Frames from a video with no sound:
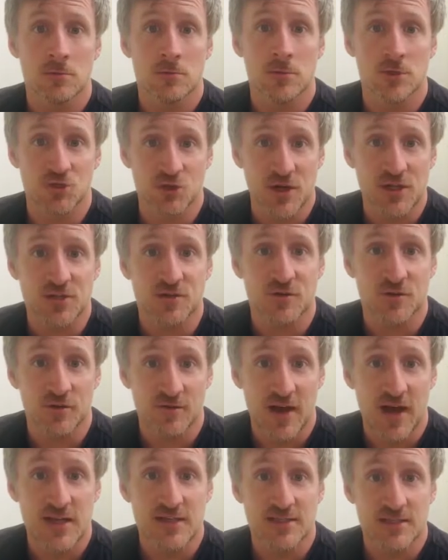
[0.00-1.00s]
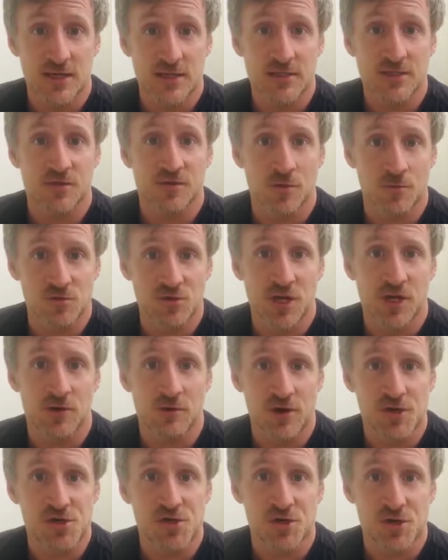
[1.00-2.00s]
the transfer of assets from
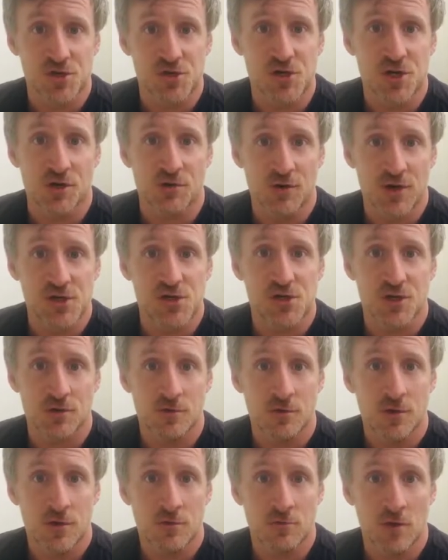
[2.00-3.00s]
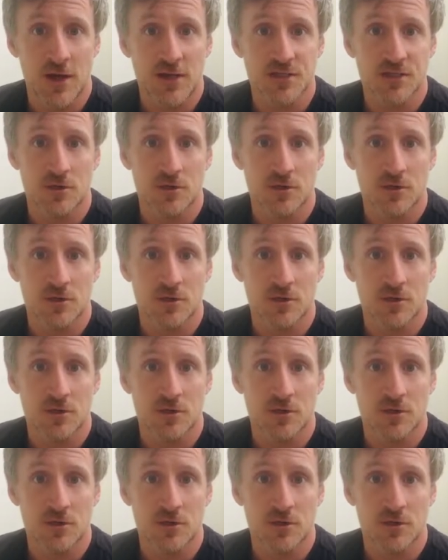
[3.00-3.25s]
generation to generation, right?